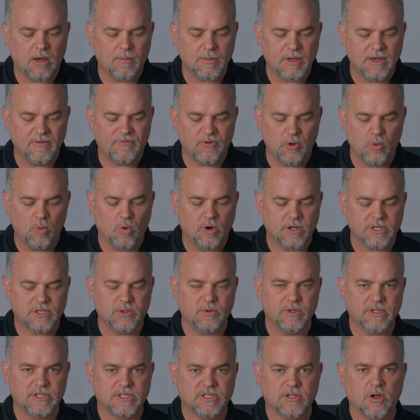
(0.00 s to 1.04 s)
if you want
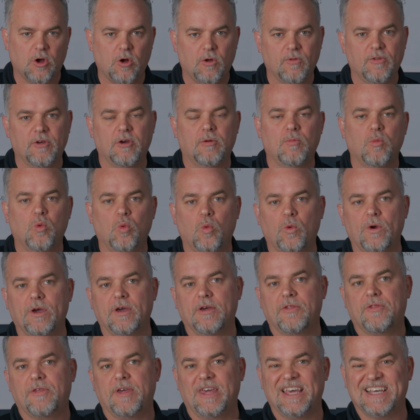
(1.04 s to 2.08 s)
to install them
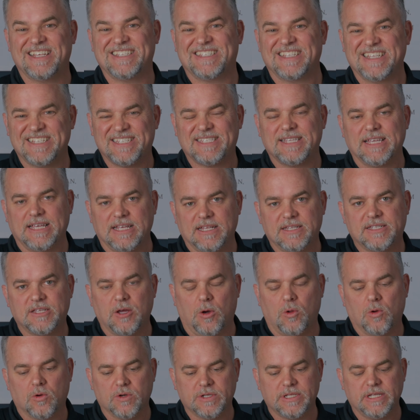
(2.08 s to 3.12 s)
with existing
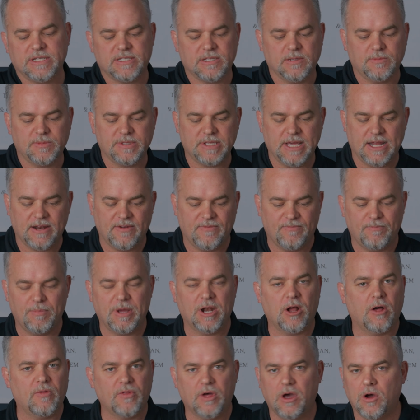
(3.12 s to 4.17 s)
solar systems that have been
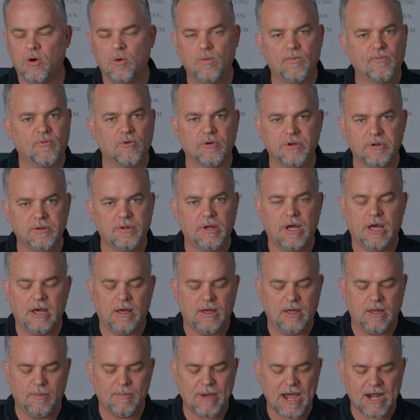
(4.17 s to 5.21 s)
on the home for
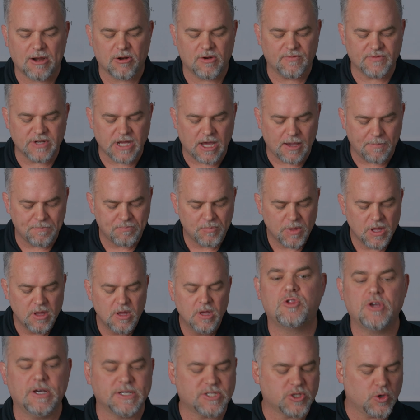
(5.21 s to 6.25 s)
a matter of time.
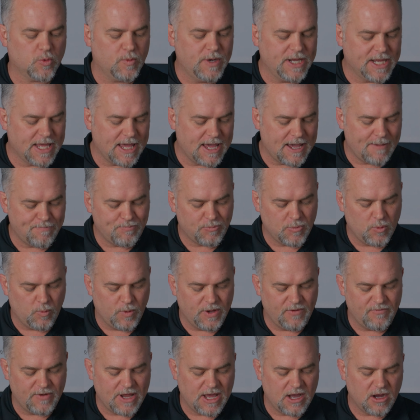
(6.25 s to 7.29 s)
Just to recap,
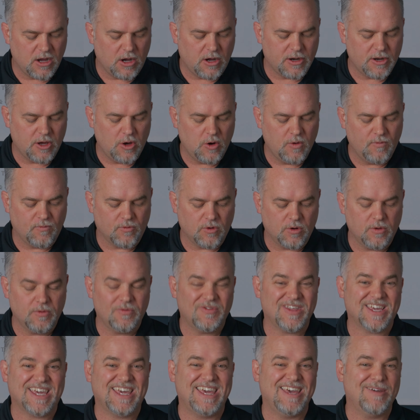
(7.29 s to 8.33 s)
we've now gone over
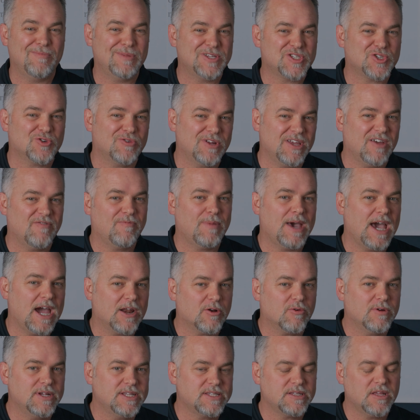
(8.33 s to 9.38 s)
the chemistry of
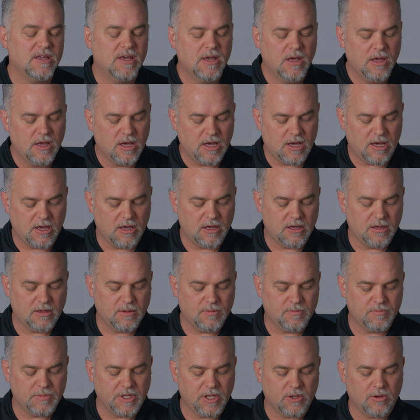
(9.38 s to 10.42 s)
batteries,
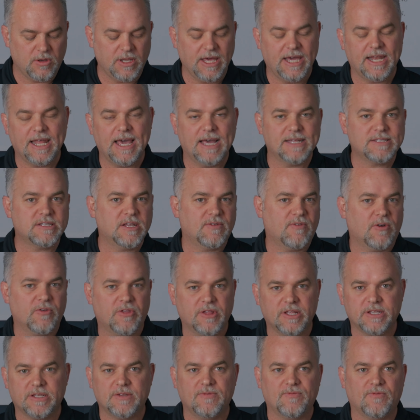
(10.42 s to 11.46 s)
lead acid
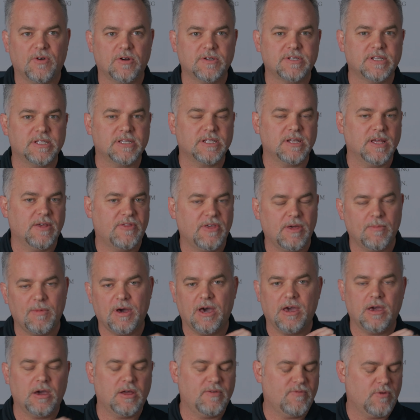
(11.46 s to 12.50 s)
versus lithium
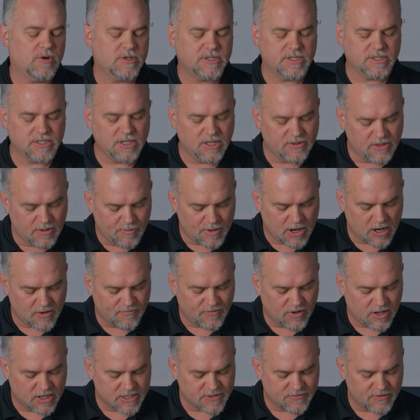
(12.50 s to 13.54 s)
ion versus lithium iron
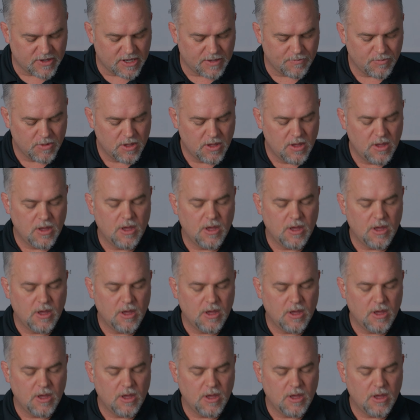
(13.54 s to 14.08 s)
phosphate.